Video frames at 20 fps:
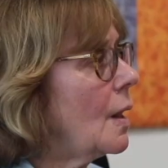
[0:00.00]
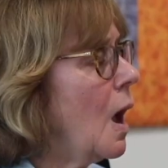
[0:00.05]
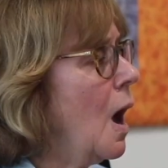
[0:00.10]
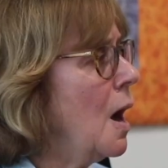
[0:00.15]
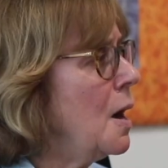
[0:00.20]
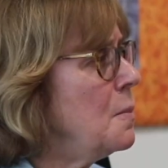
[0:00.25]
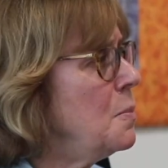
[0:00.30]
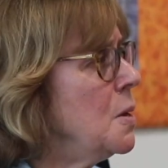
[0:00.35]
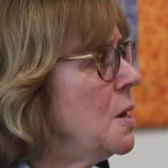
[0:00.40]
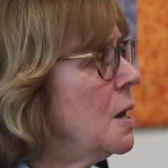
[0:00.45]

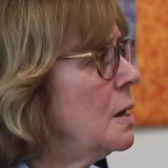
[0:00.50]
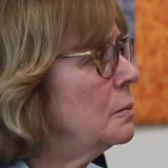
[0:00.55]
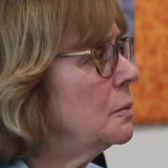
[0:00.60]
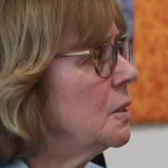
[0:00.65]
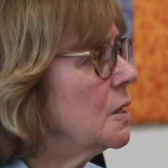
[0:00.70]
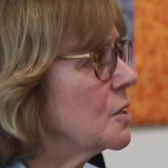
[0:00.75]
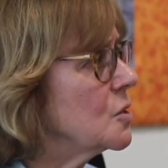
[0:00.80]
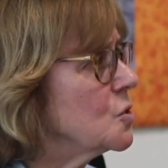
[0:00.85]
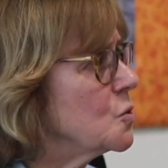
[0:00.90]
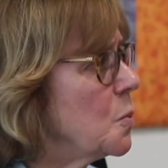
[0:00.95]
how to be able
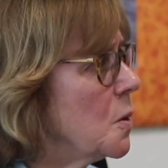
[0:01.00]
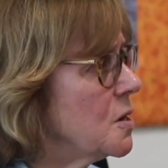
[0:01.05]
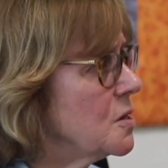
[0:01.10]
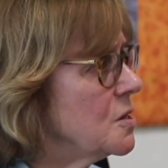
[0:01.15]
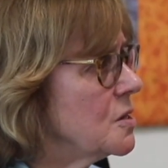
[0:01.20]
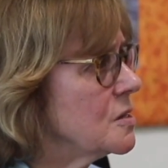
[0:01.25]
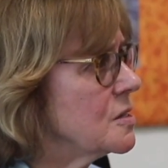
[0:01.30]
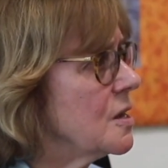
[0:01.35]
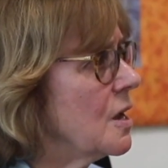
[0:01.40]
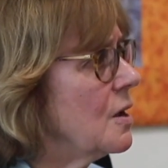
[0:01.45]
to
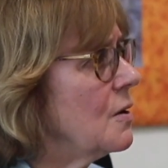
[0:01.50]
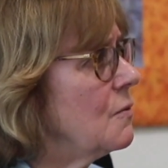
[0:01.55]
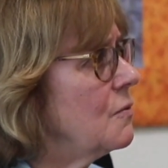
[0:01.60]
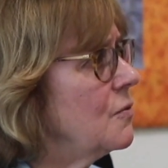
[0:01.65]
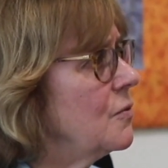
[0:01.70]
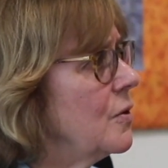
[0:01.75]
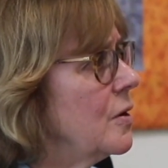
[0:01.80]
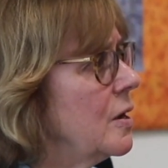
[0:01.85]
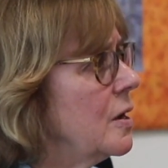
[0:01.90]
express yourself